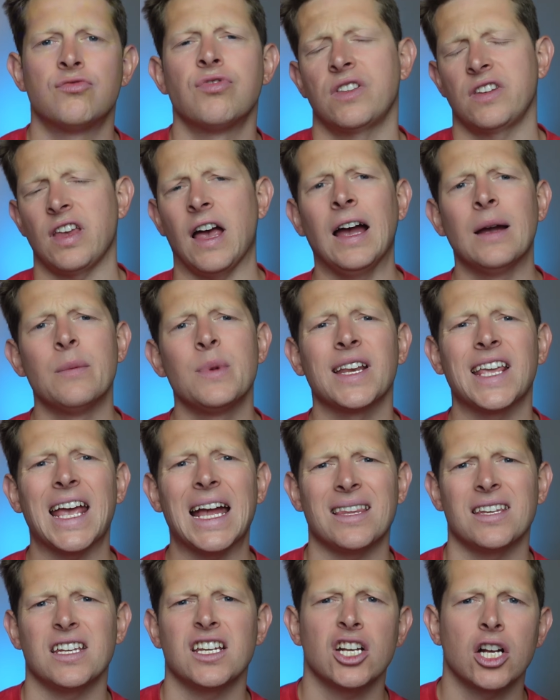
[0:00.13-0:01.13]
retirement
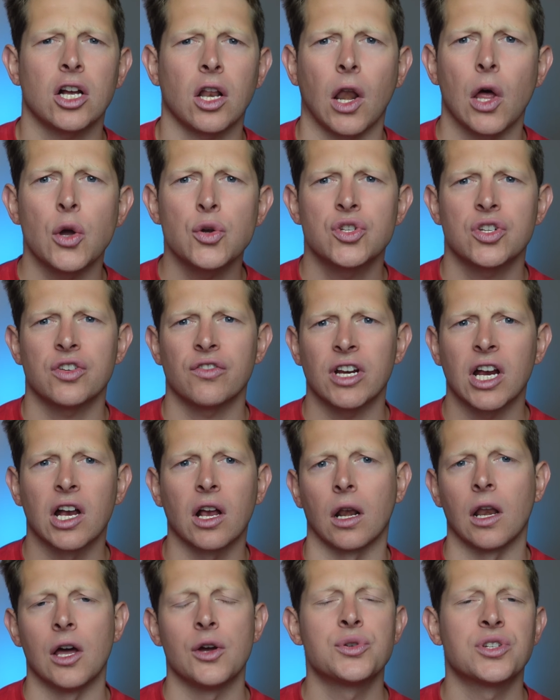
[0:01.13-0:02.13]
getting closer and
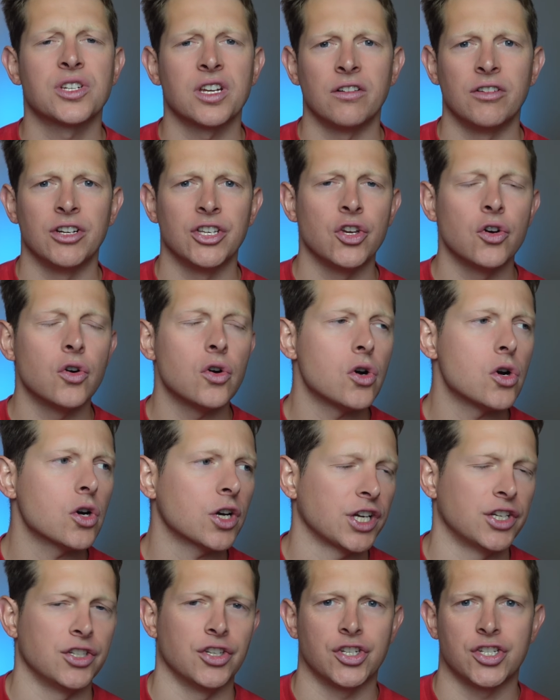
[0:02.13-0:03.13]
closer and you're
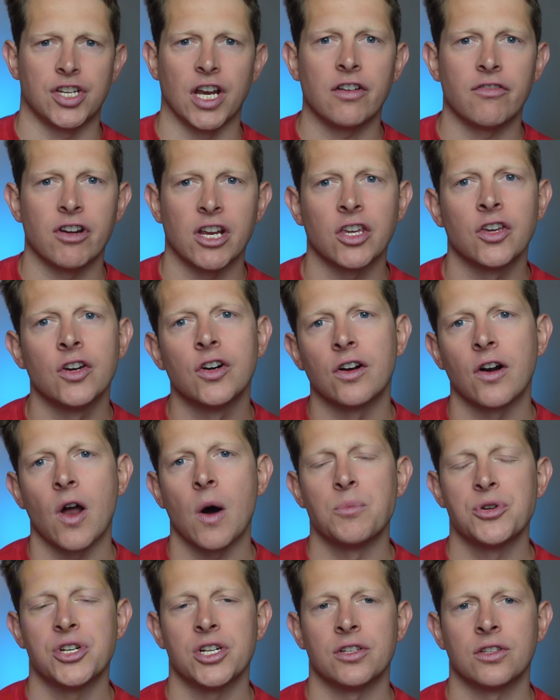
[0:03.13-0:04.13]
considering your
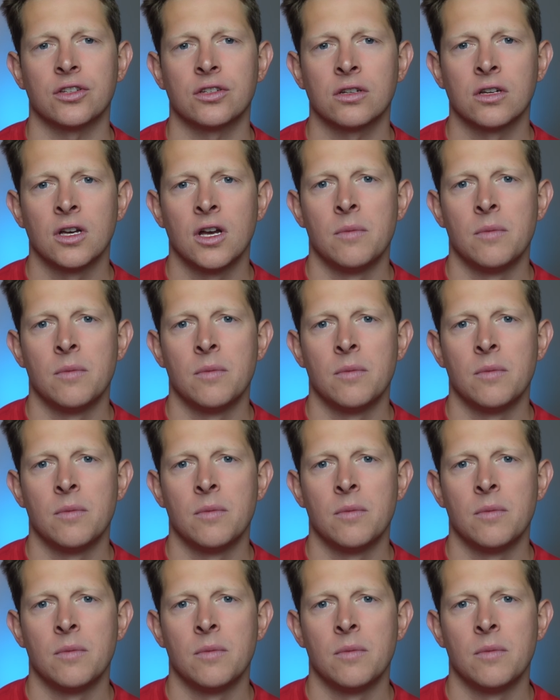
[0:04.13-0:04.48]
options?